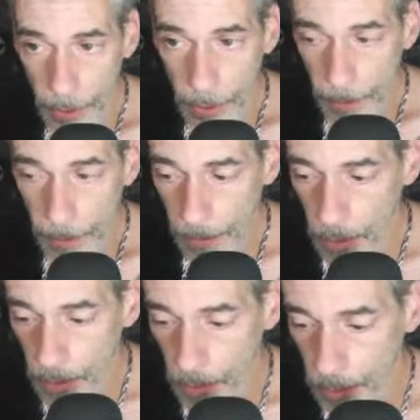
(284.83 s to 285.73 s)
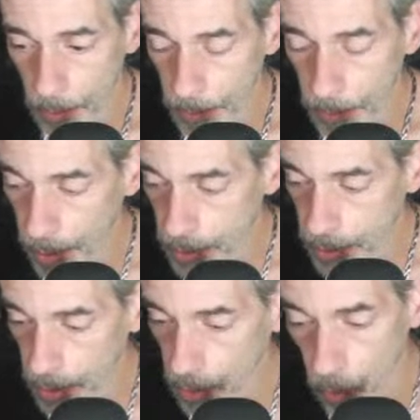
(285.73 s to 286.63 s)
but also
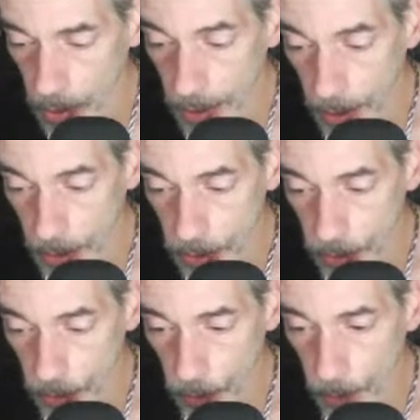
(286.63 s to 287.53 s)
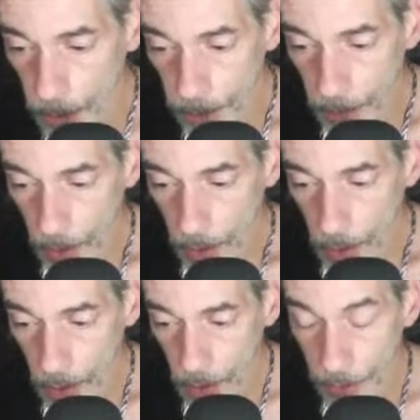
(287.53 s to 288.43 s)
correlating it to
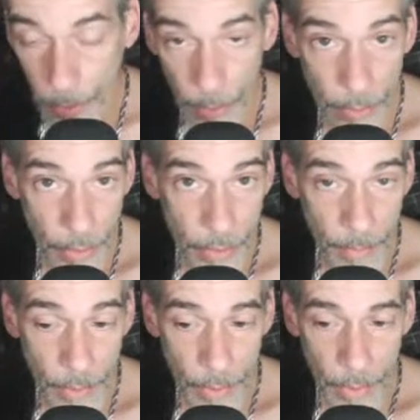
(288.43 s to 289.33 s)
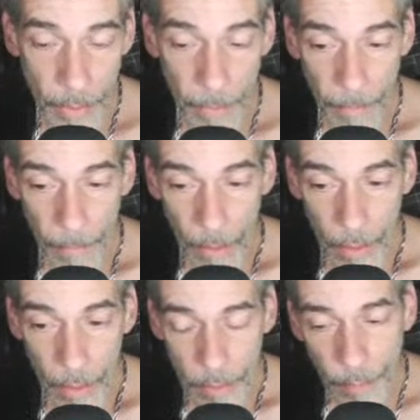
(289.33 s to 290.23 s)
the other systems.
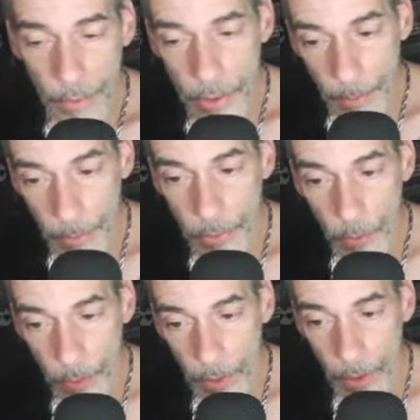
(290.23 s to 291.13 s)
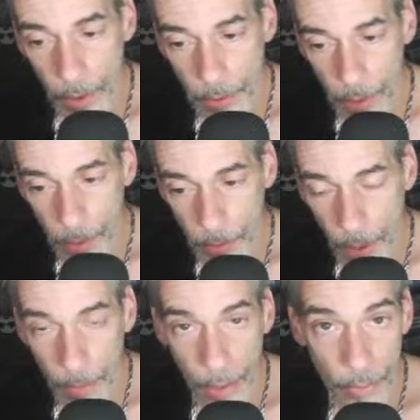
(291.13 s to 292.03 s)
It's very similar to what
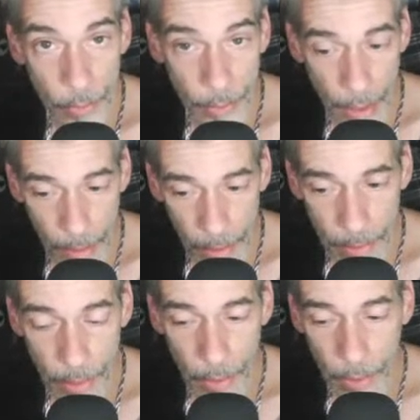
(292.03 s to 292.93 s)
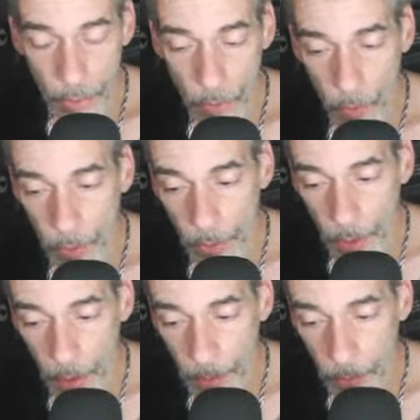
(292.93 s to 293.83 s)
Lon Duquette has done
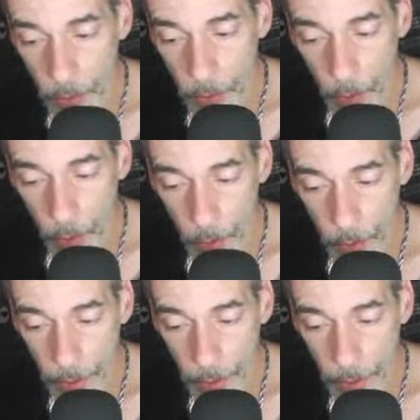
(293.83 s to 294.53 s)
or Crowley,